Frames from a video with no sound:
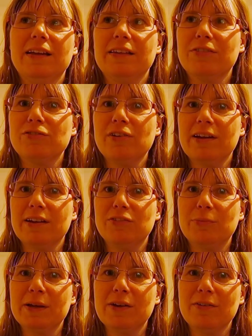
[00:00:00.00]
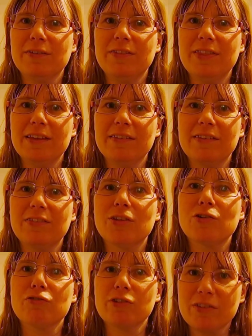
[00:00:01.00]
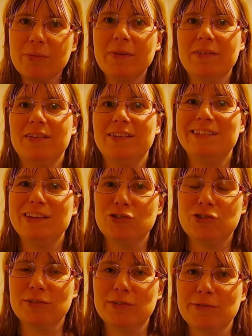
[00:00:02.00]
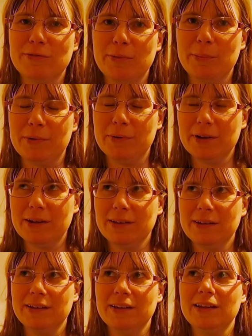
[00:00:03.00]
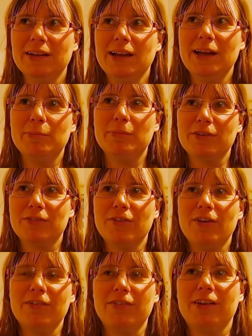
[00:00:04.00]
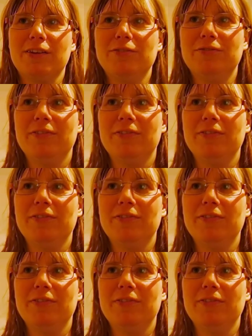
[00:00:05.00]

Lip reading: It's strange because this is the Christmas edition of the book, but as far as I could